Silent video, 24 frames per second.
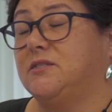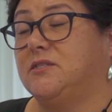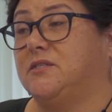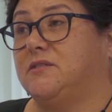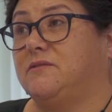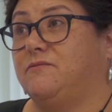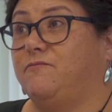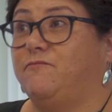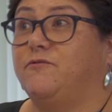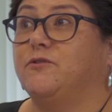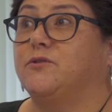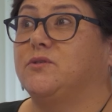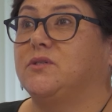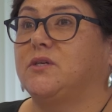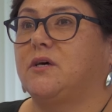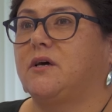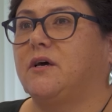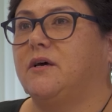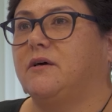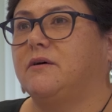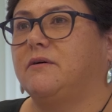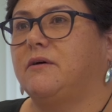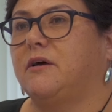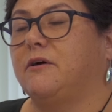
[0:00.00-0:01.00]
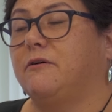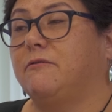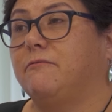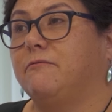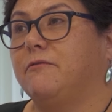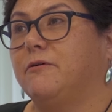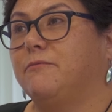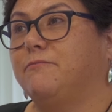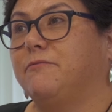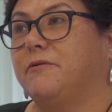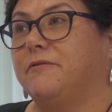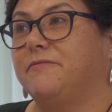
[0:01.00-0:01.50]
just feels like a
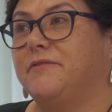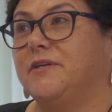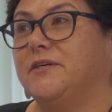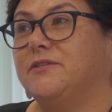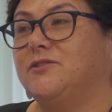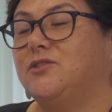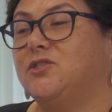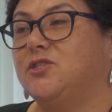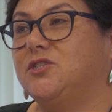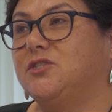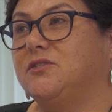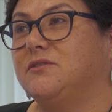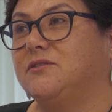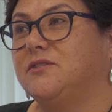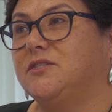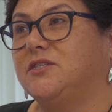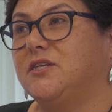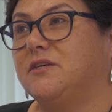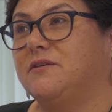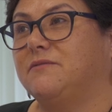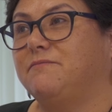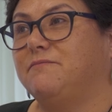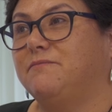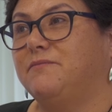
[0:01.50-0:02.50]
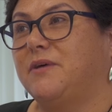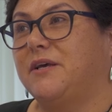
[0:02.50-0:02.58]
real privilege to